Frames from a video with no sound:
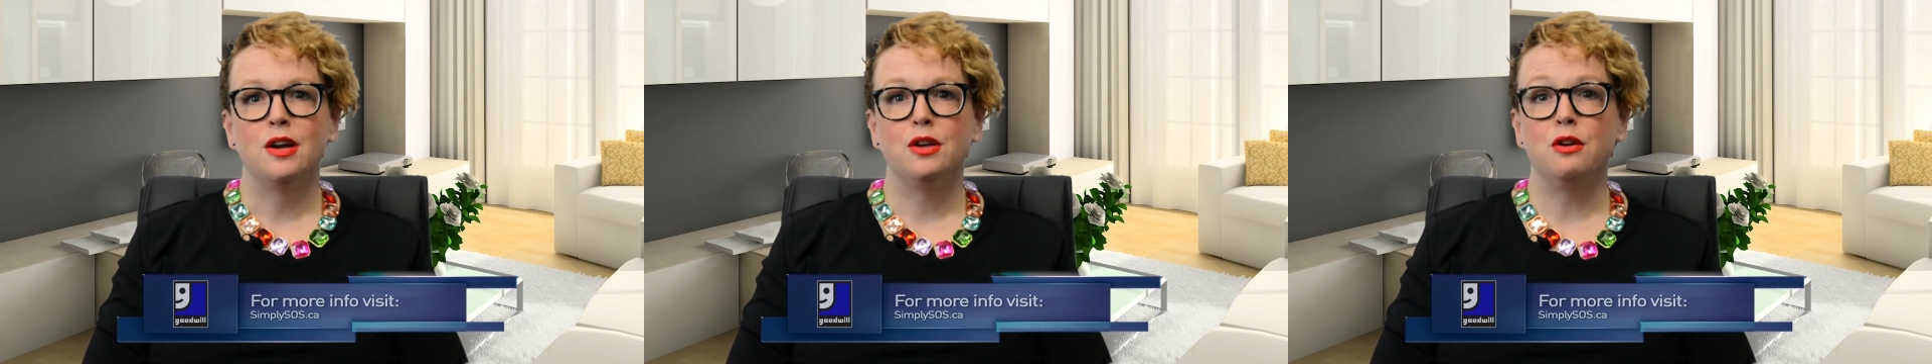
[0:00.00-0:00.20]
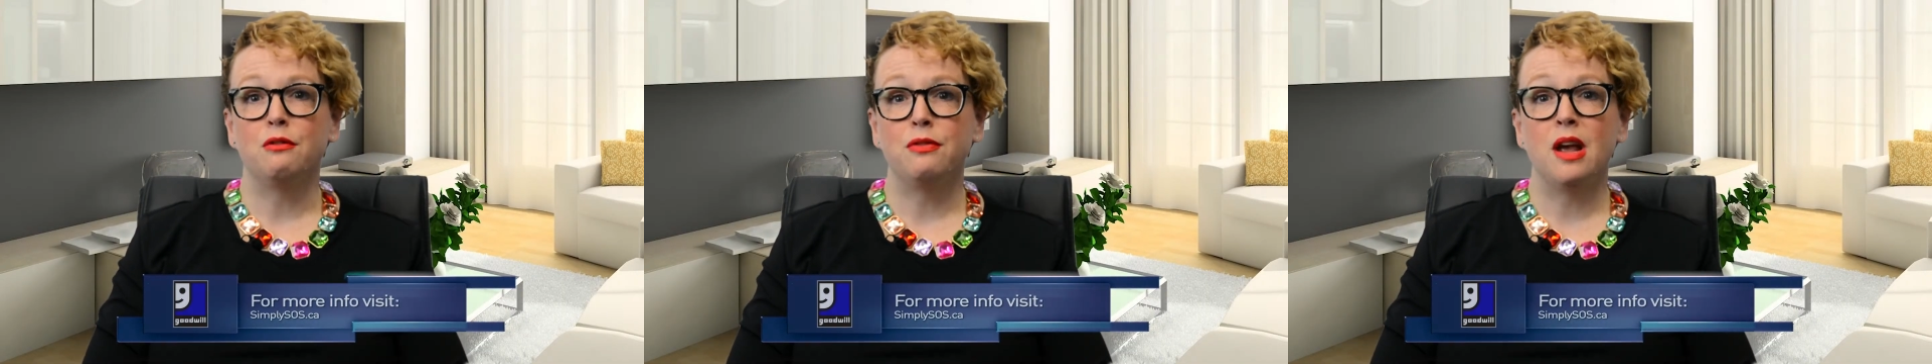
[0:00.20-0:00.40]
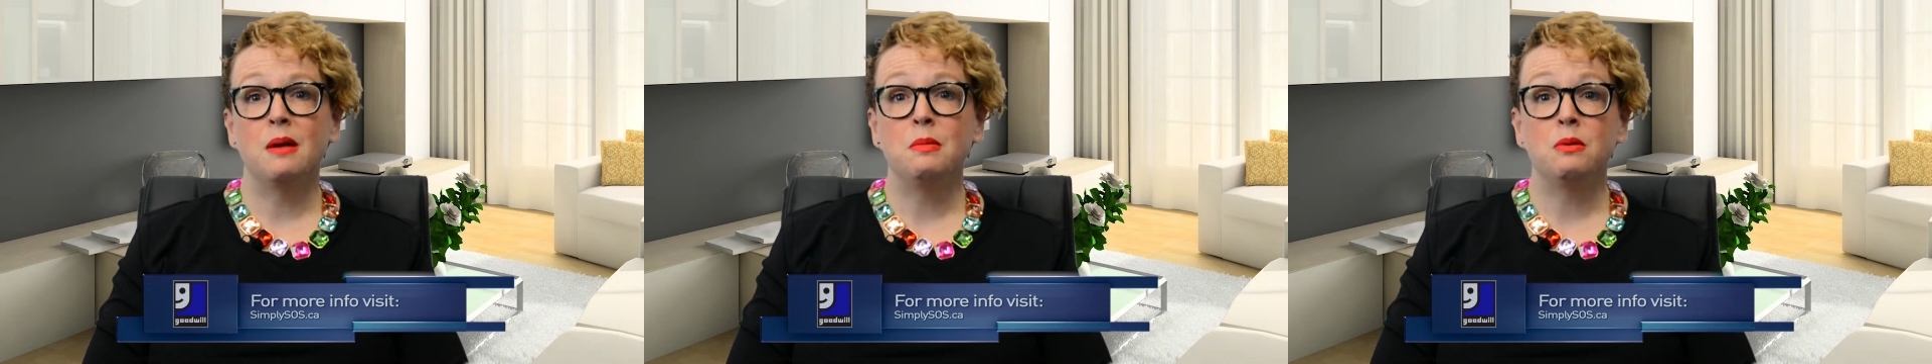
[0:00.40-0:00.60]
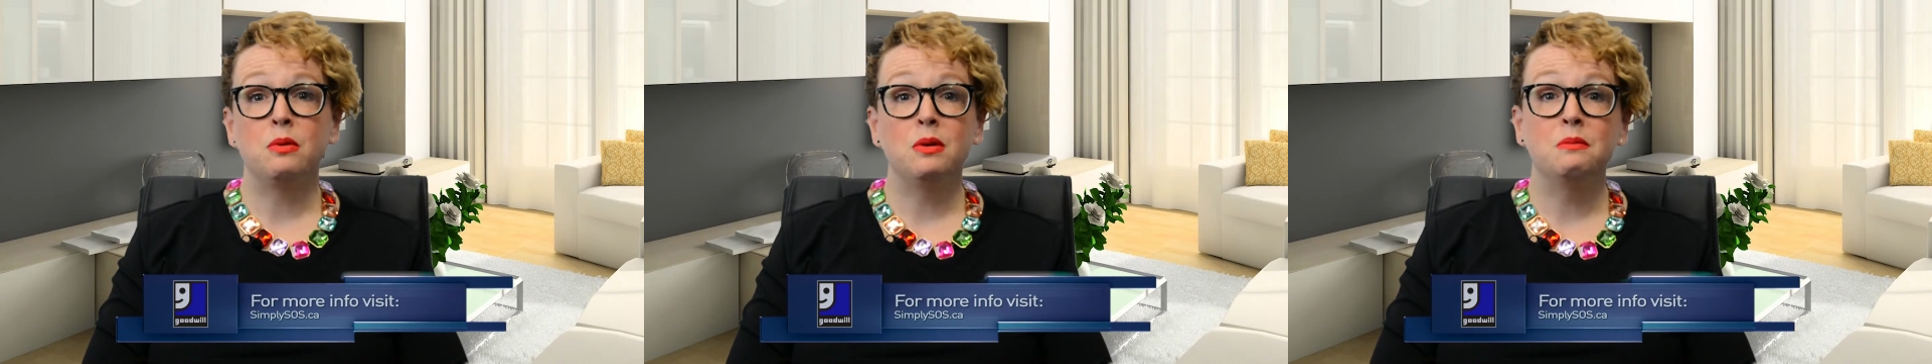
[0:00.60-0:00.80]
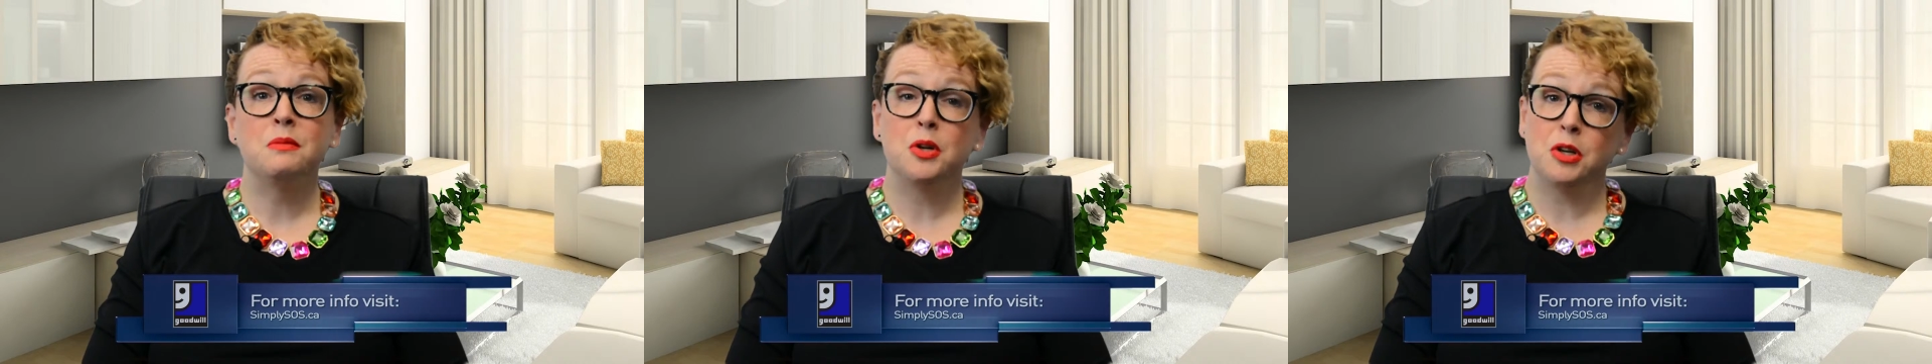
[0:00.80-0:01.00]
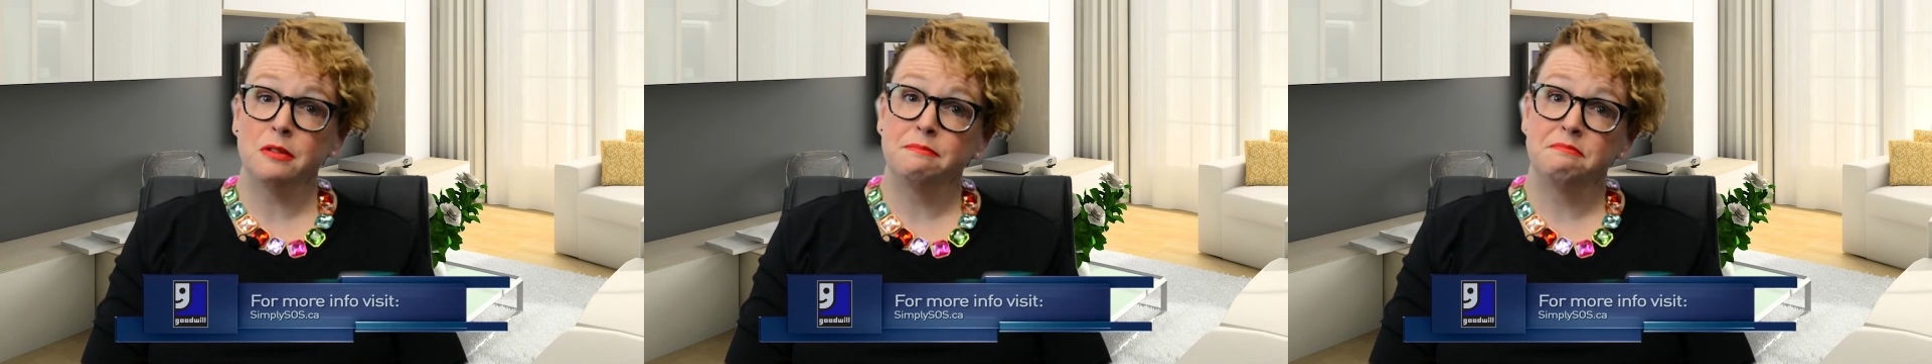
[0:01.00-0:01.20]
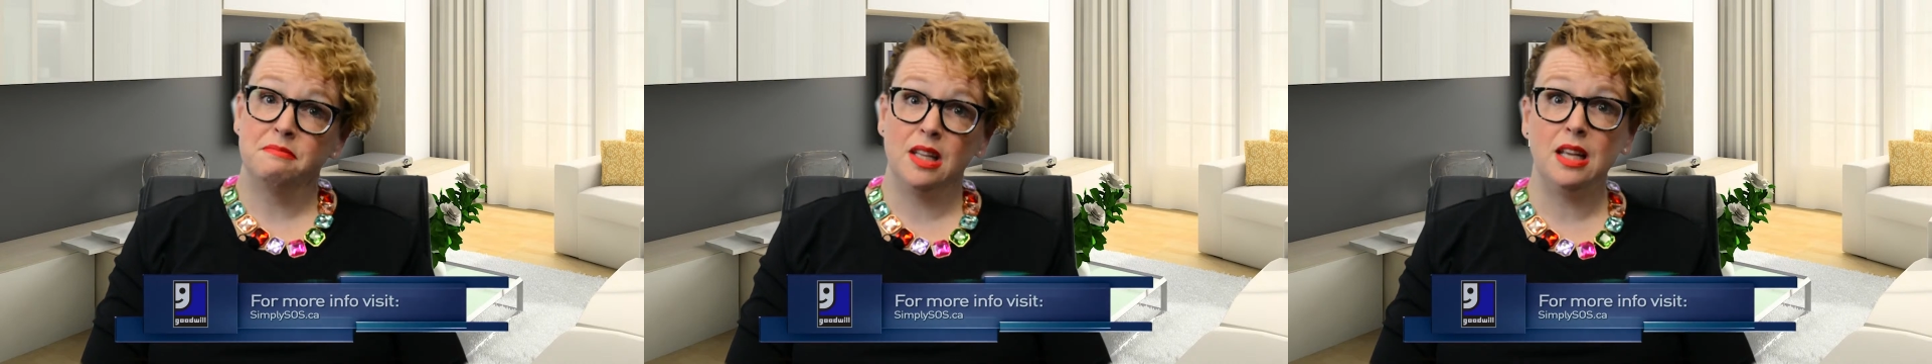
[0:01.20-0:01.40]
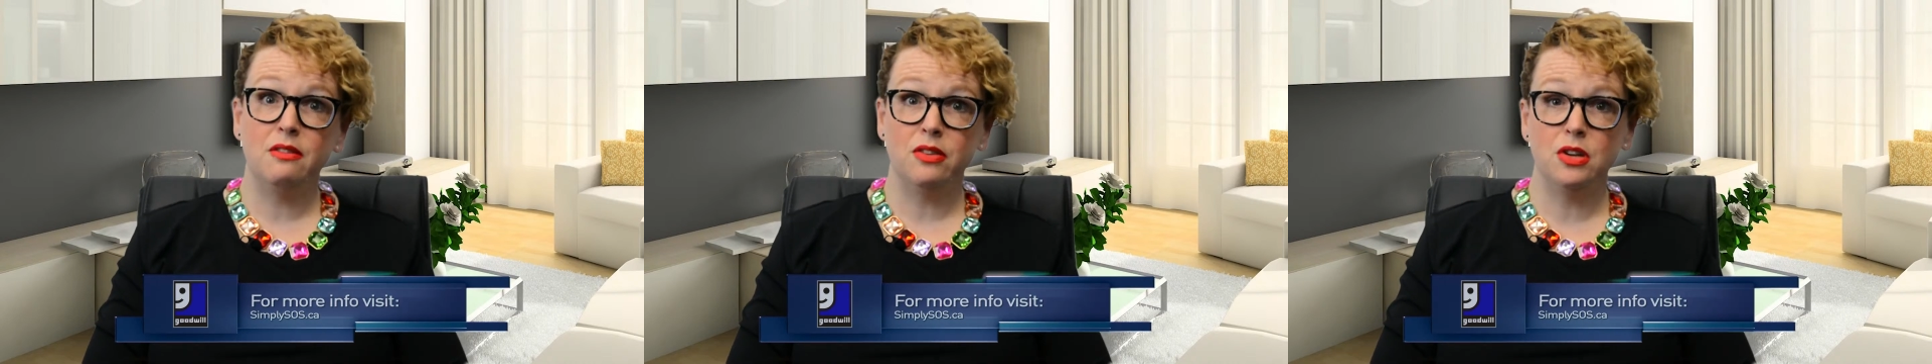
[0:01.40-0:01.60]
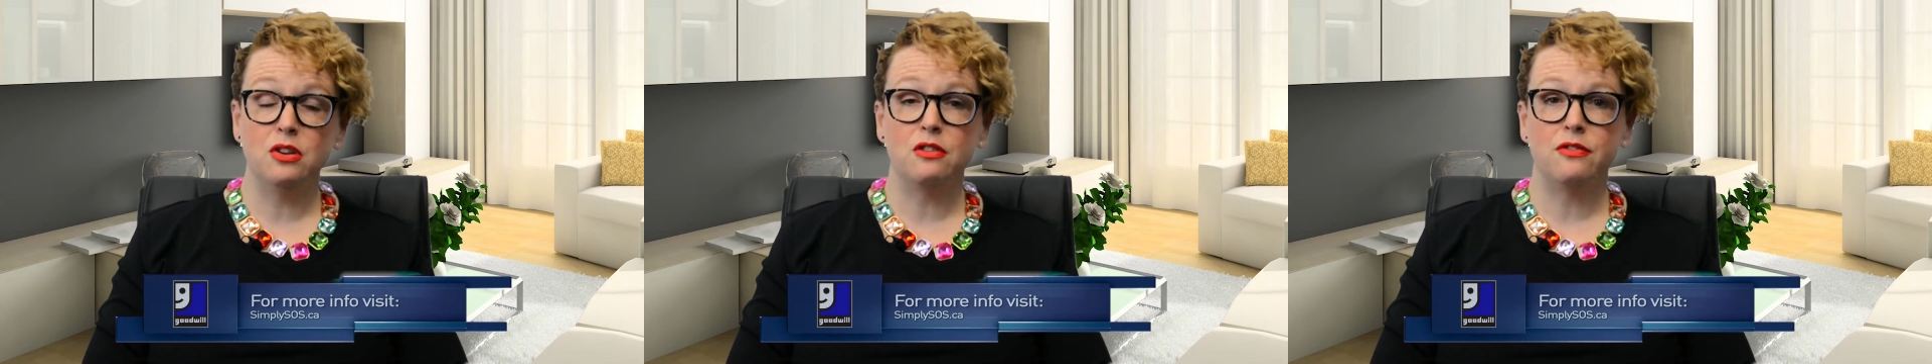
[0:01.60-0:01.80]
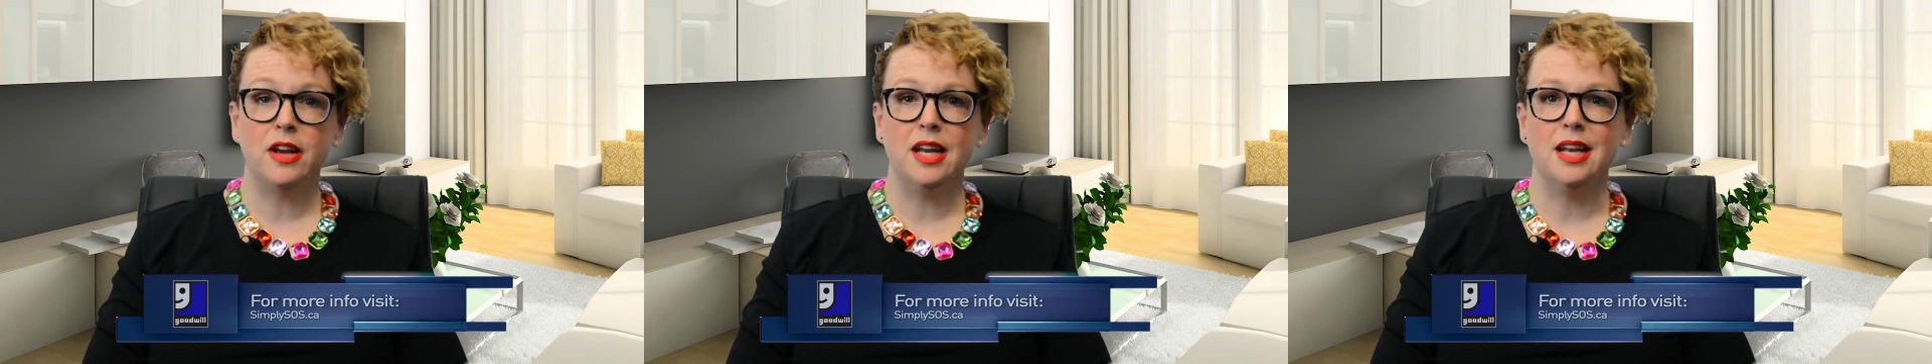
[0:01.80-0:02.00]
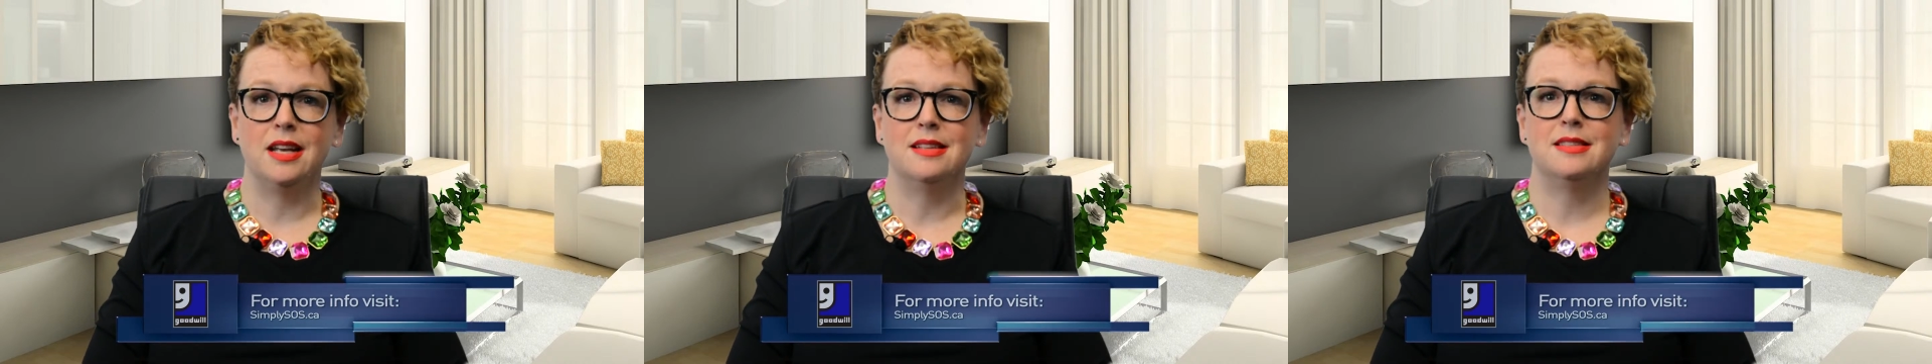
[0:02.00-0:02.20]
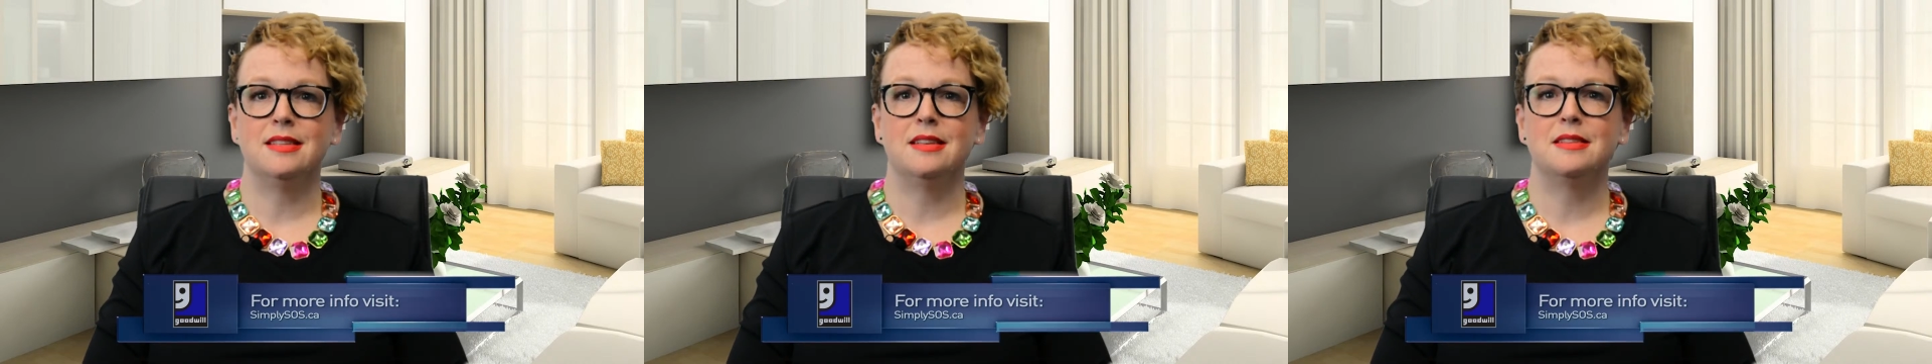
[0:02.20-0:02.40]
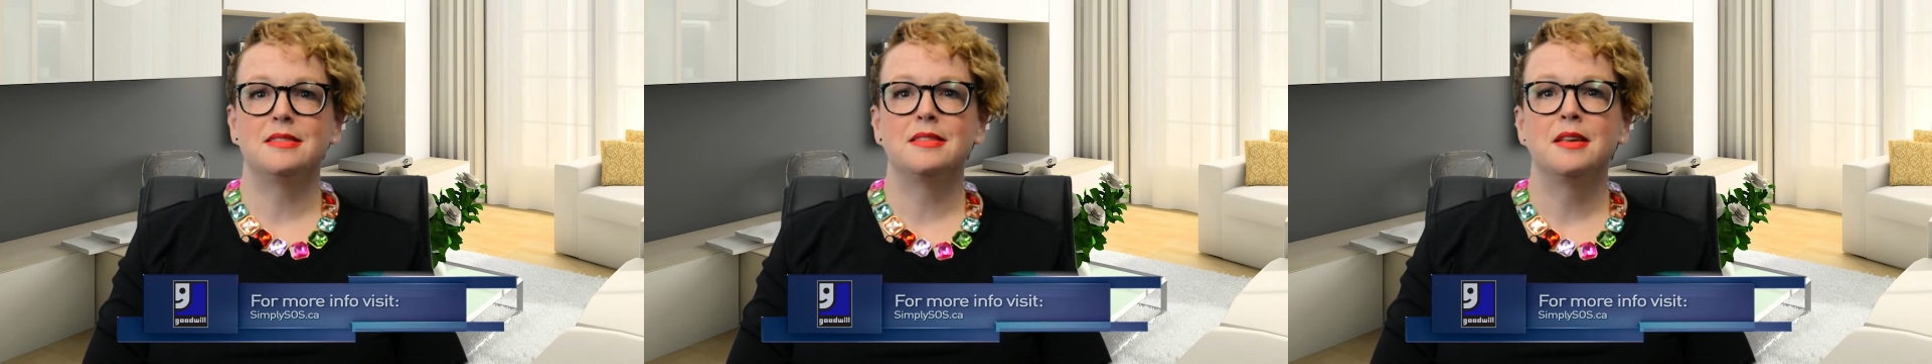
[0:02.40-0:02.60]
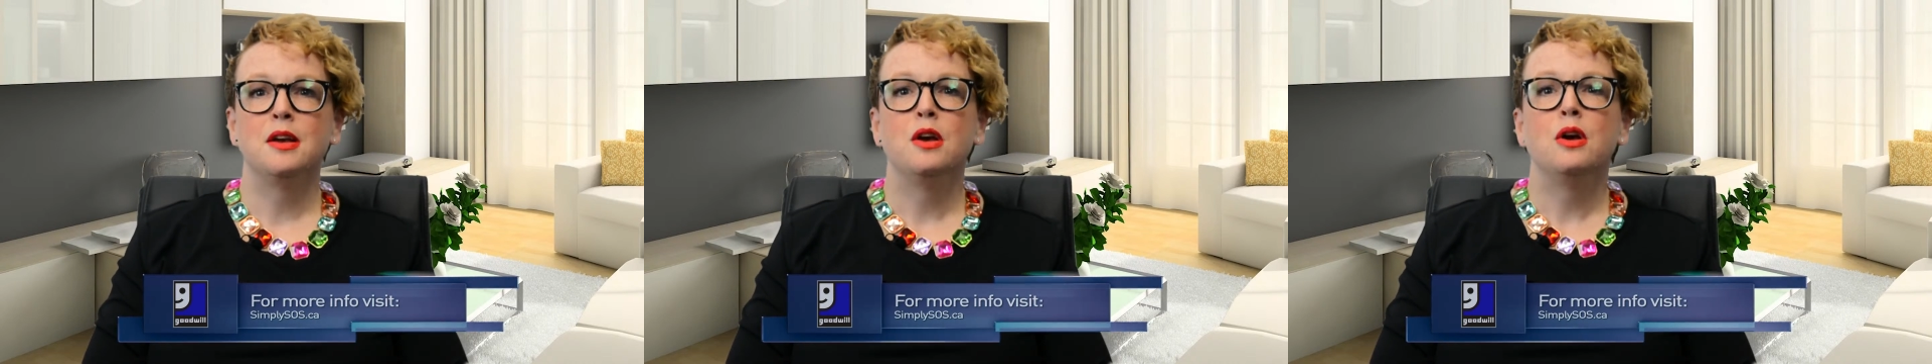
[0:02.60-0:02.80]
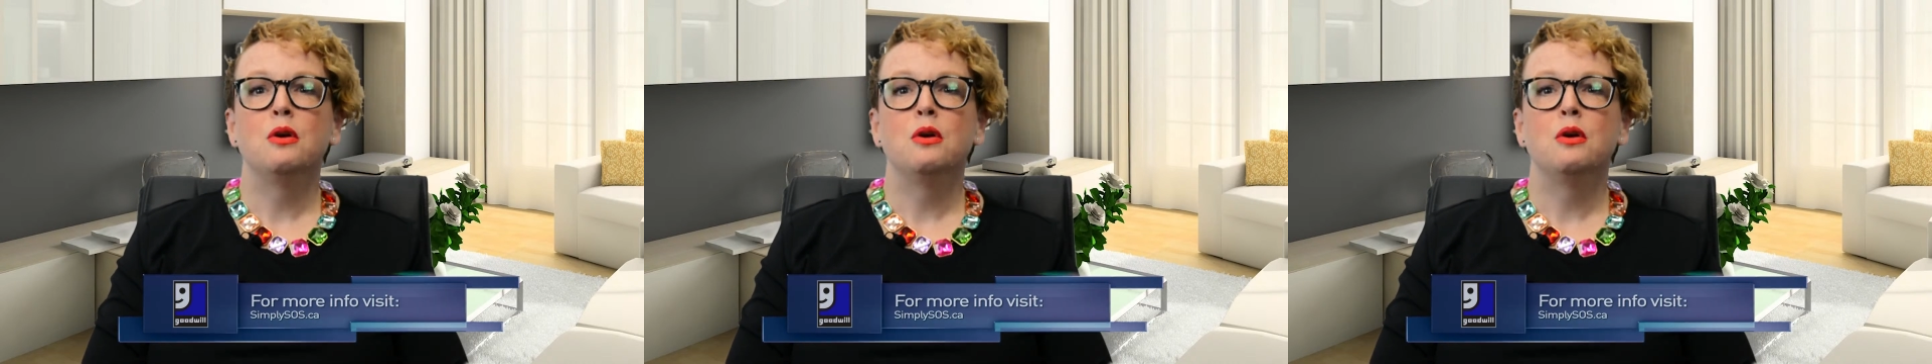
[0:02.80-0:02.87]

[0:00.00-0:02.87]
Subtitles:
your family room, or even your finances,